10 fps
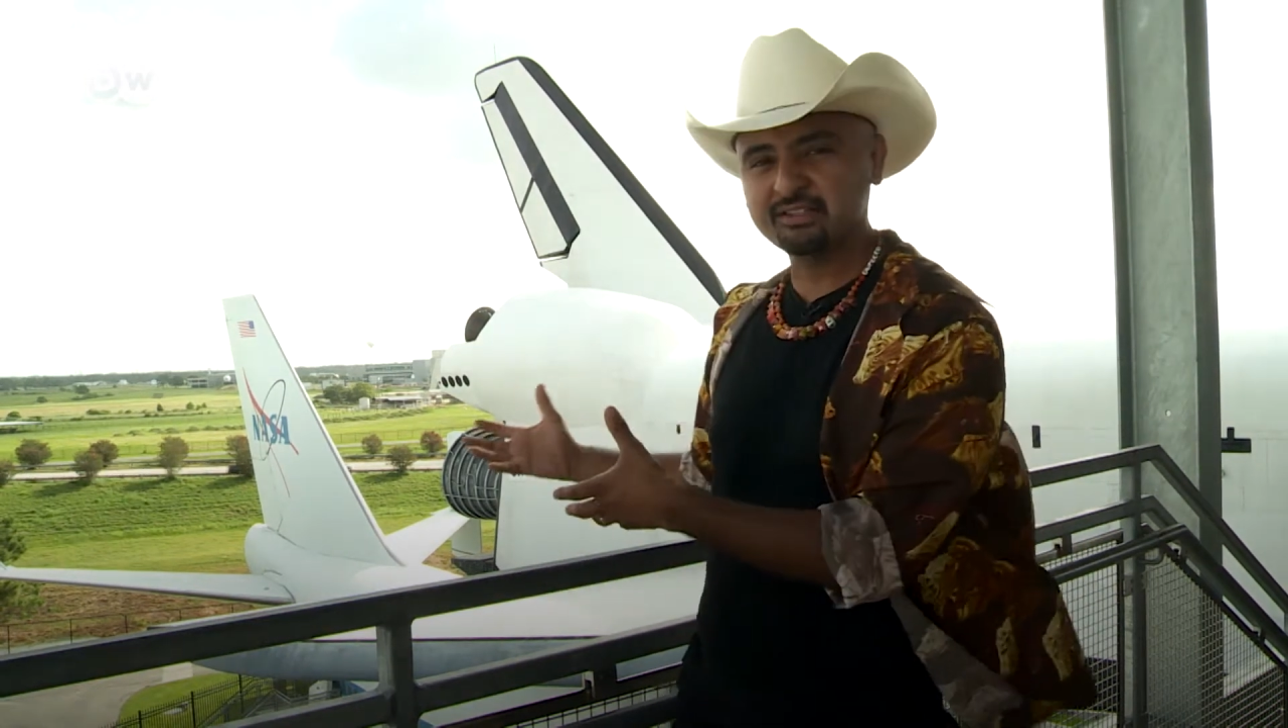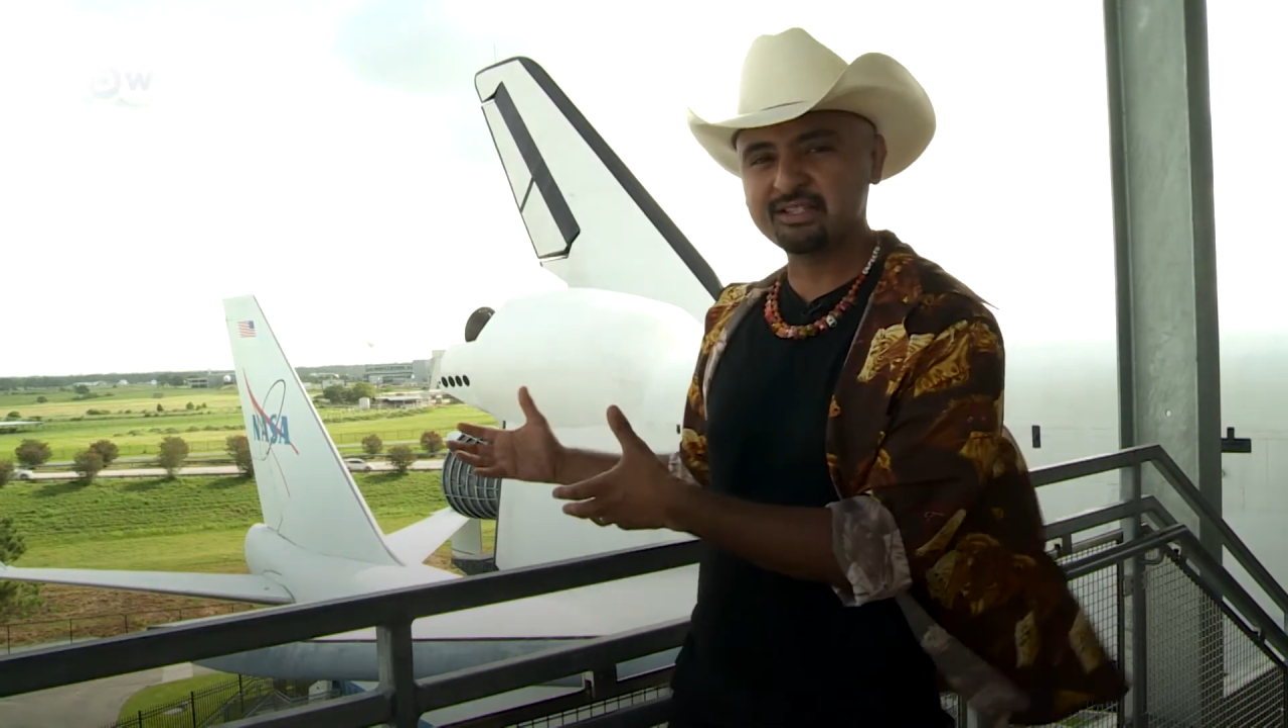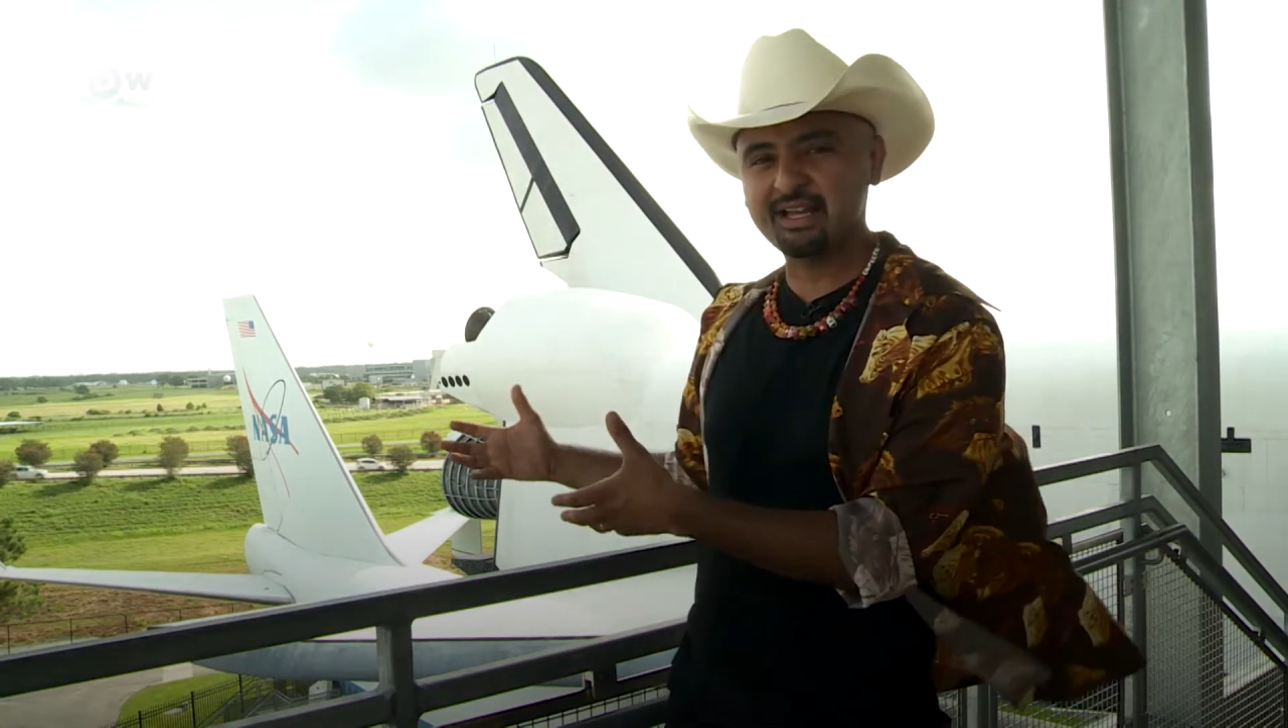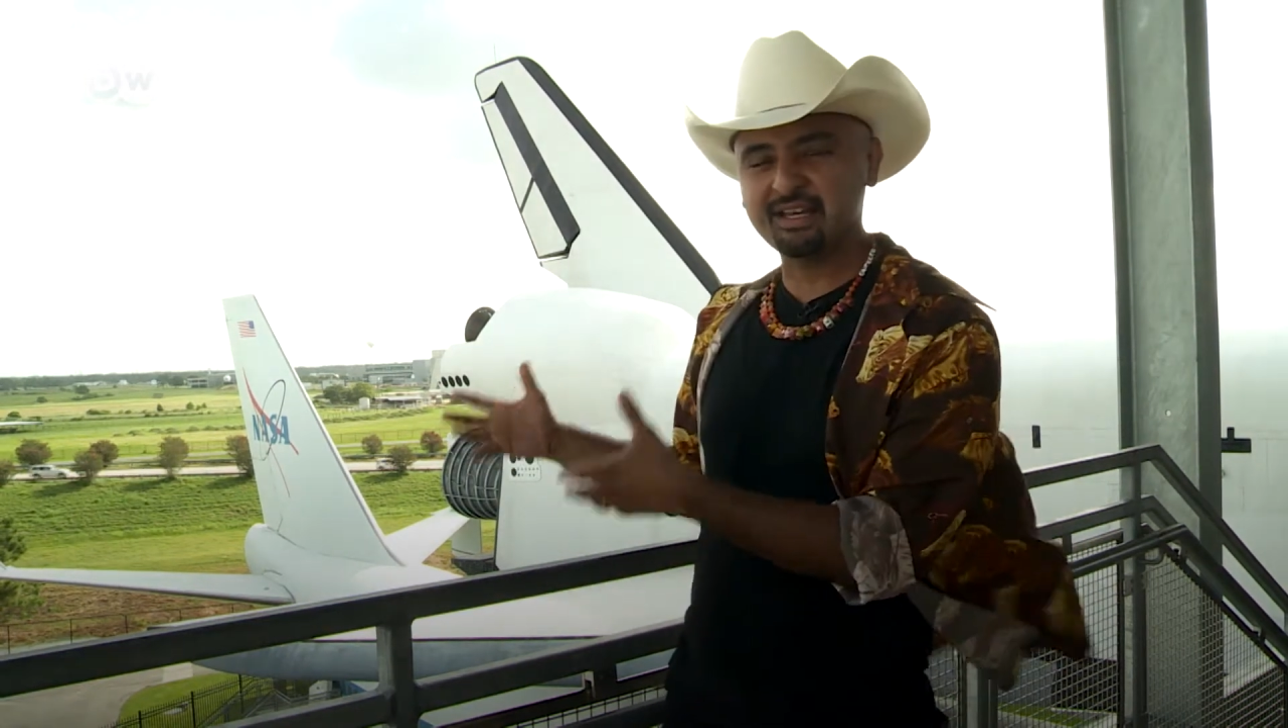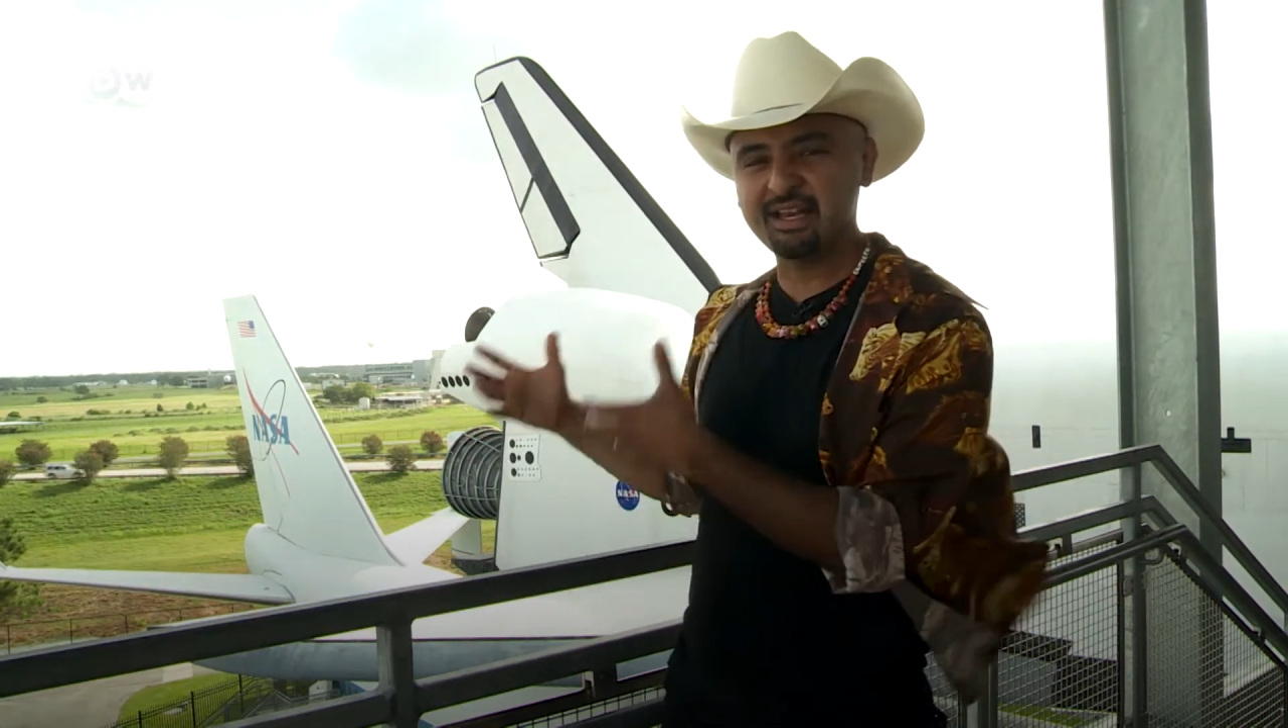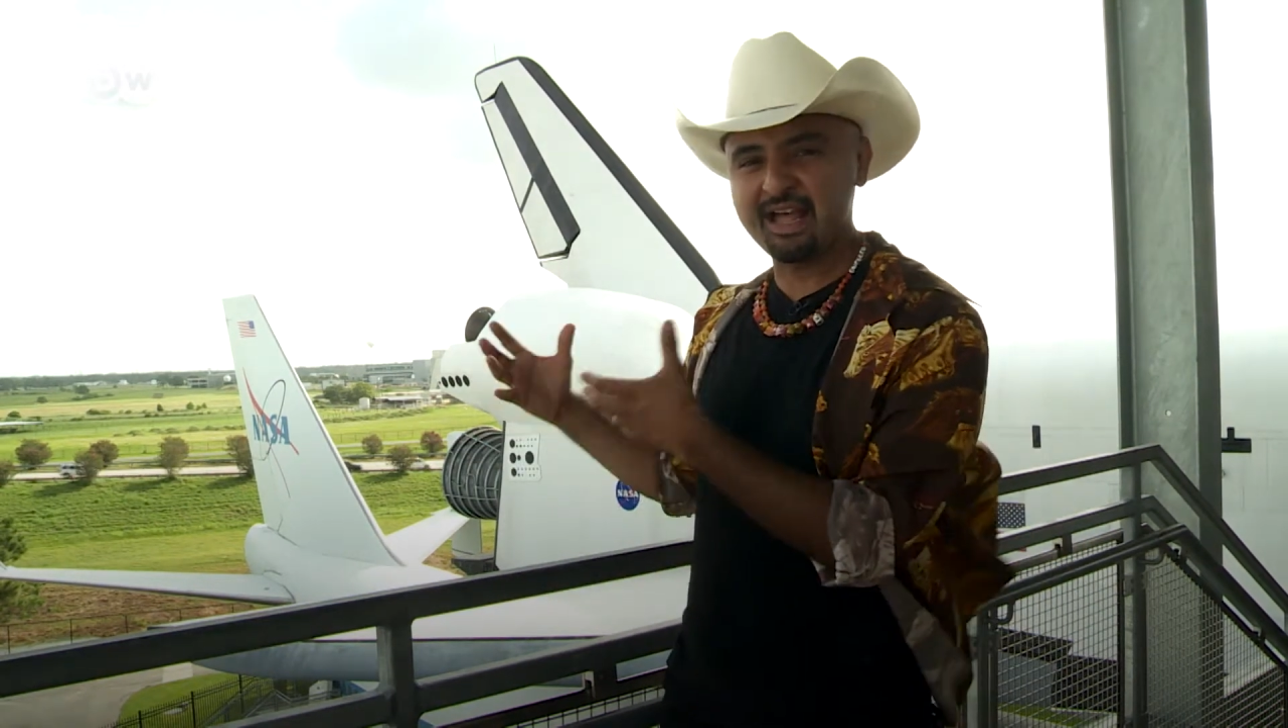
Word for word: inside an